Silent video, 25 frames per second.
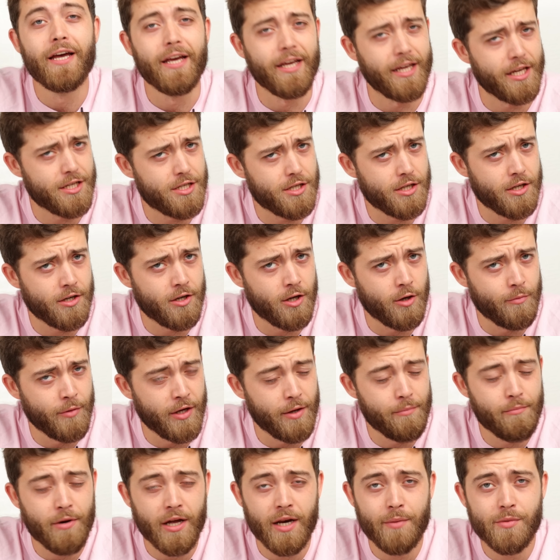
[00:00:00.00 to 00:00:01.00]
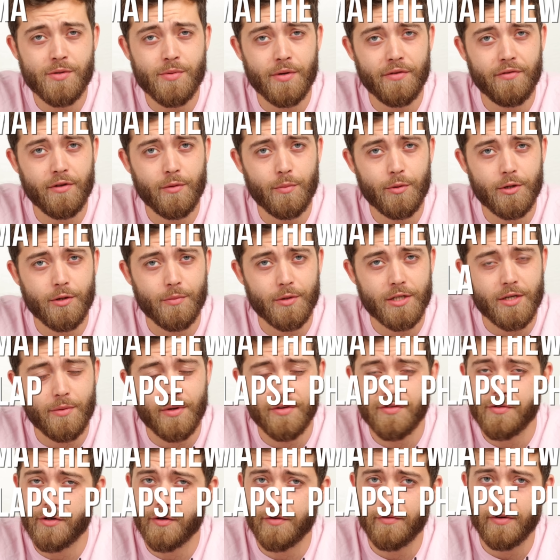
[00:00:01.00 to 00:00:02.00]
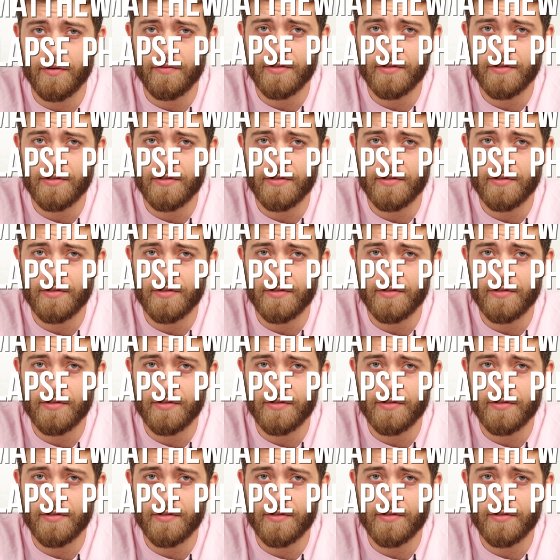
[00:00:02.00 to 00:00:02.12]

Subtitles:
In case you don't know me, my name is Matjoez Vandeputte. I'm a time-lapse photographer